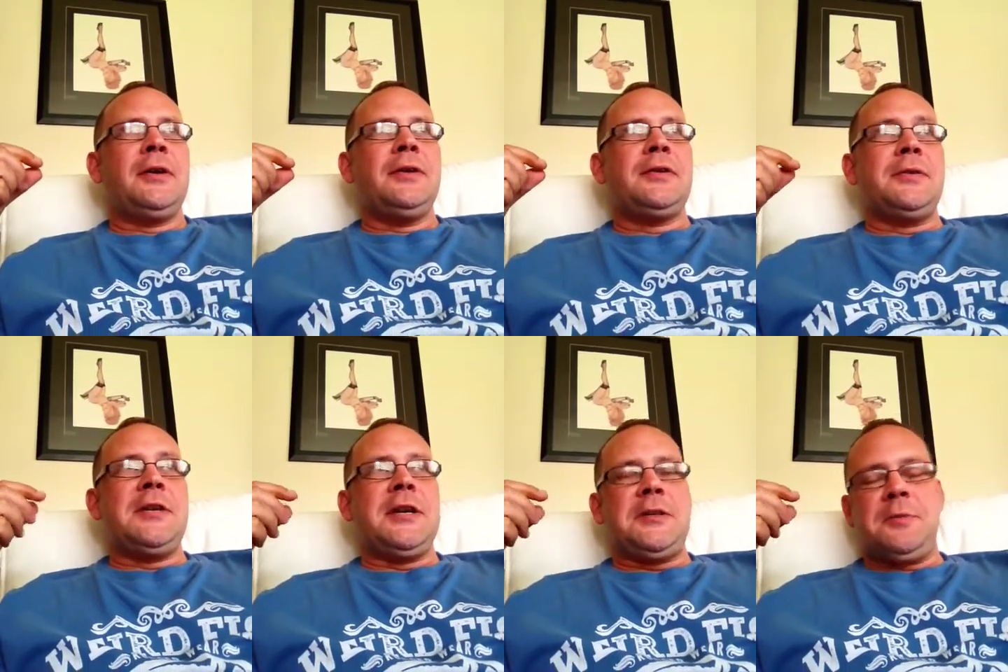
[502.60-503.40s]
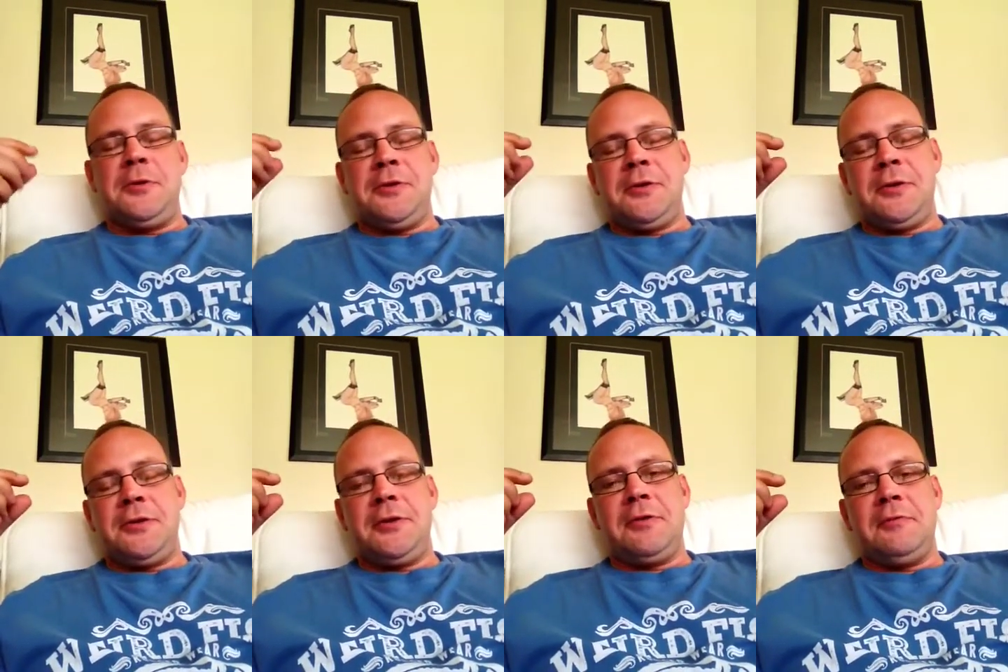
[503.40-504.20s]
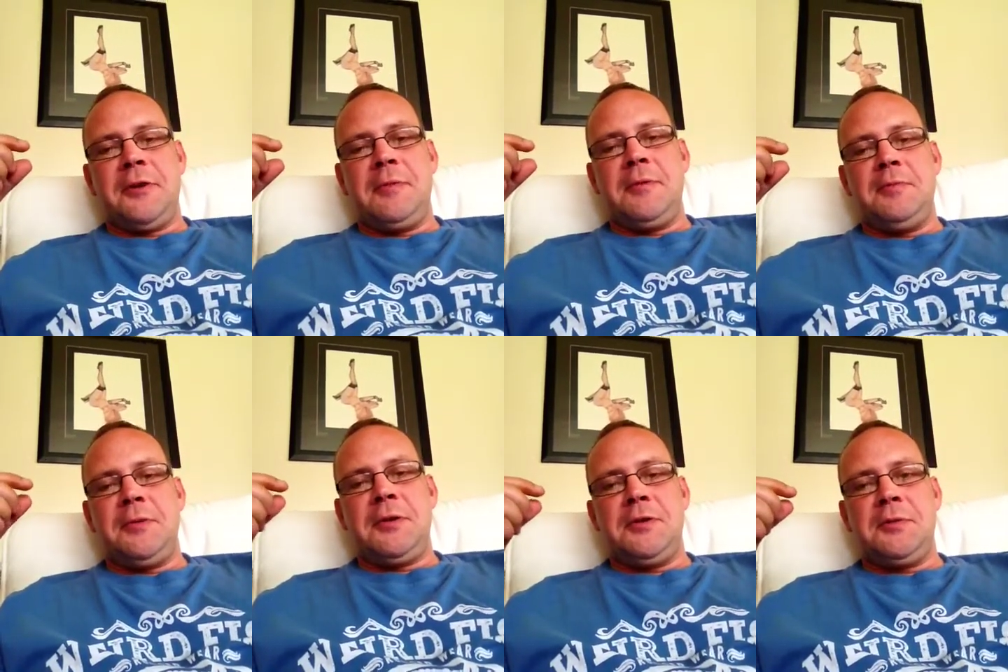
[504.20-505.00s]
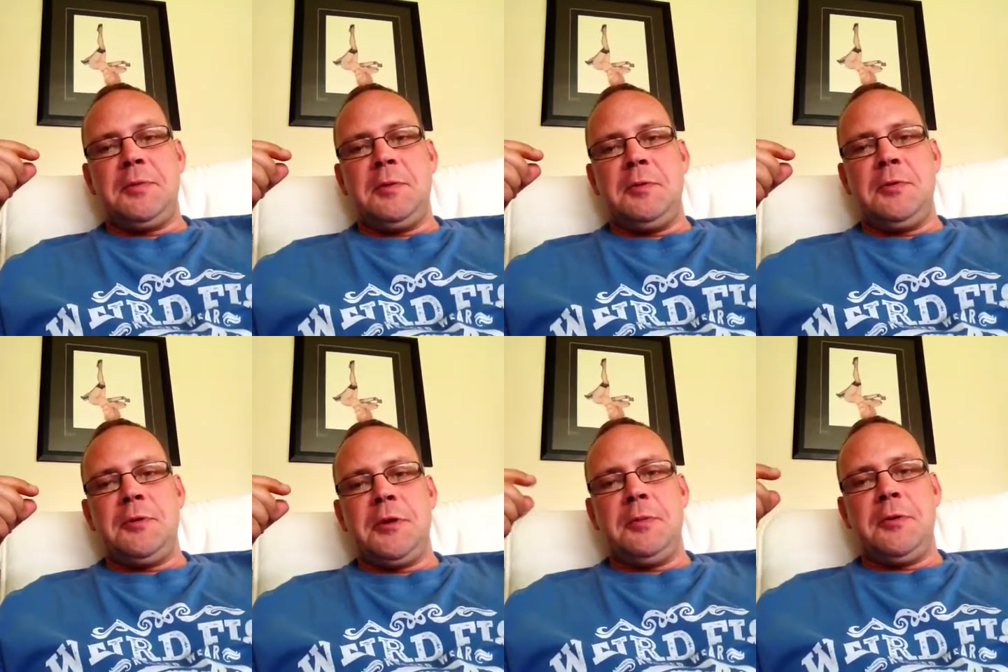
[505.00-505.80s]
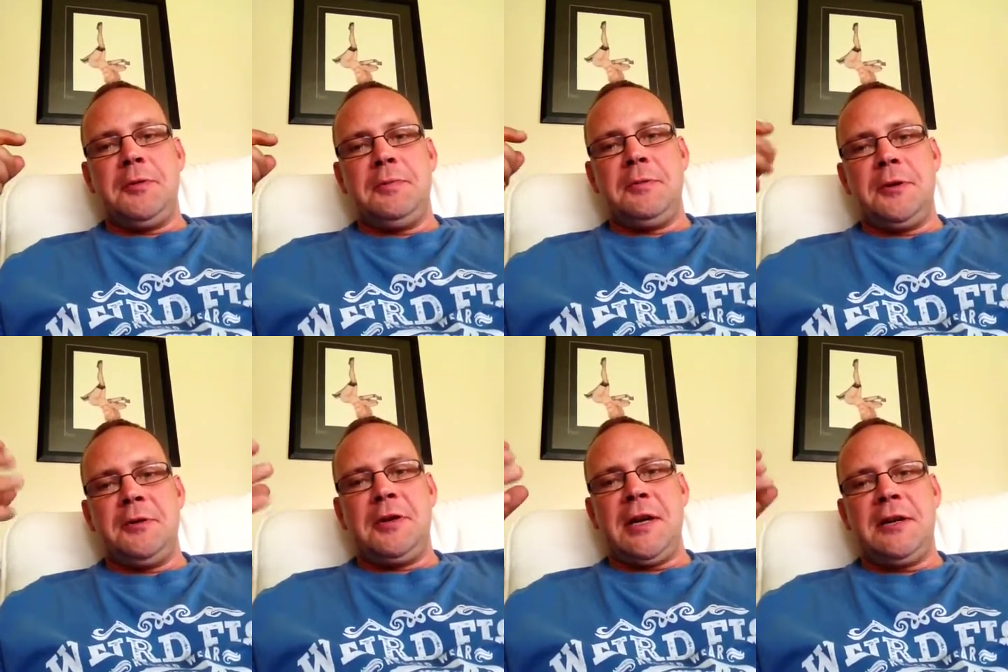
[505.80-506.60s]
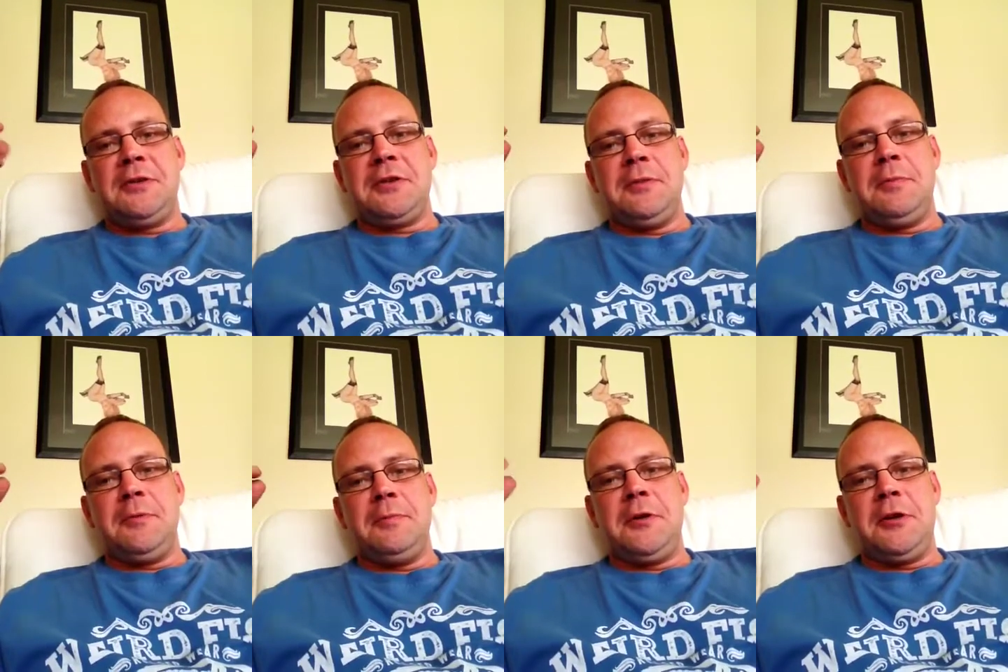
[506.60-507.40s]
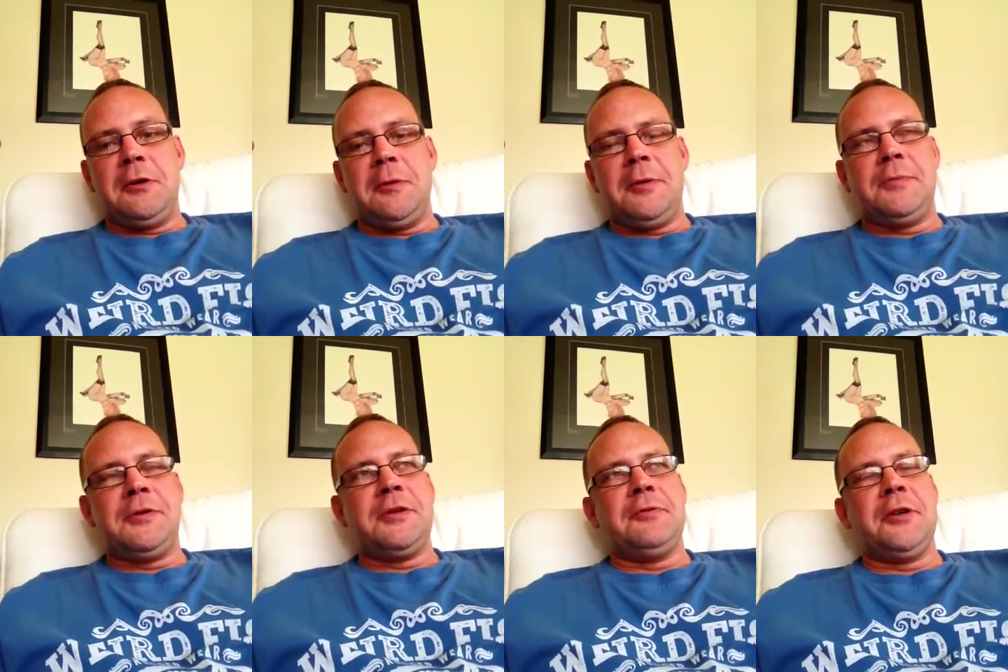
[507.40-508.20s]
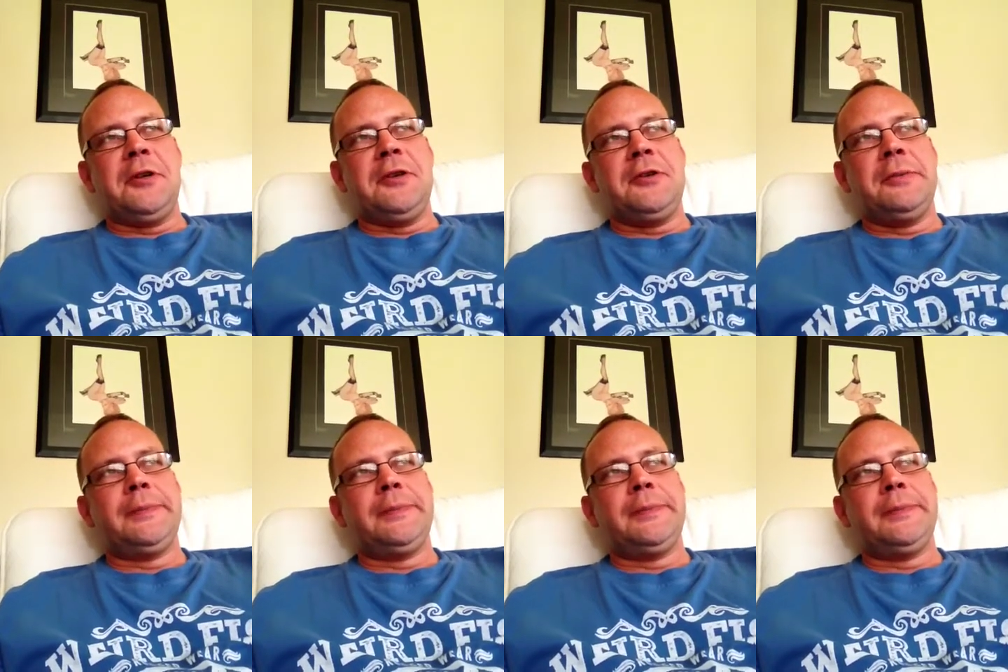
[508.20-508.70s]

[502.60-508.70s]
so he gets put in solitary confinement because people keep on, gangs keep on beating him up and stuff like this.